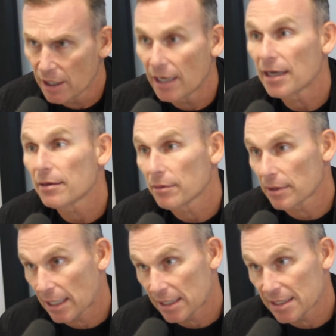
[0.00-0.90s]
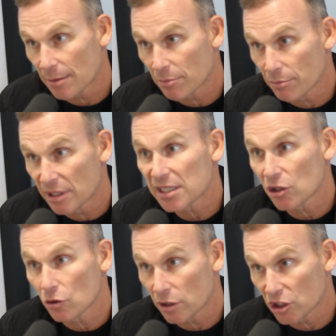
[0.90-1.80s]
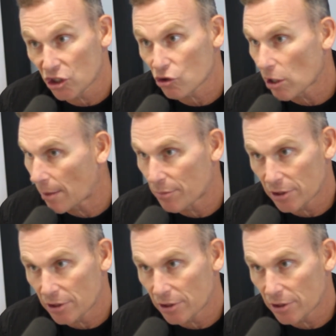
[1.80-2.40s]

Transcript: And like I said, Missing You had just dropped.